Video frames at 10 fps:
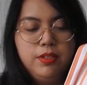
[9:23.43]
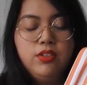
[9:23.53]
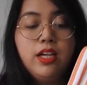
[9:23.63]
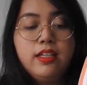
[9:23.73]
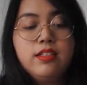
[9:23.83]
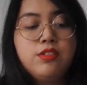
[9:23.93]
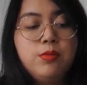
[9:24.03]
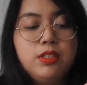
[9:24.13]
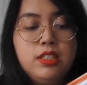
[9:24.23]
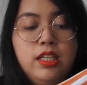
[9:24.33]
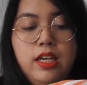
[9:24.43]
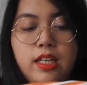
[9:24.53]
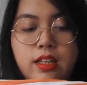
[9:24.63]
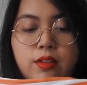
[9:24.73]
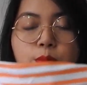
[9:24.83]
but you guys will see
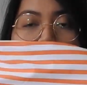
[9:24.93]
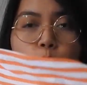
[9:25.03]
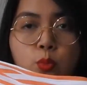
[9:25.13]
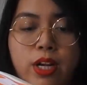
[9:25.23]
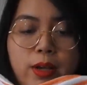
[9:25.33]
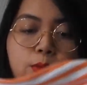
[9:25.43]
in when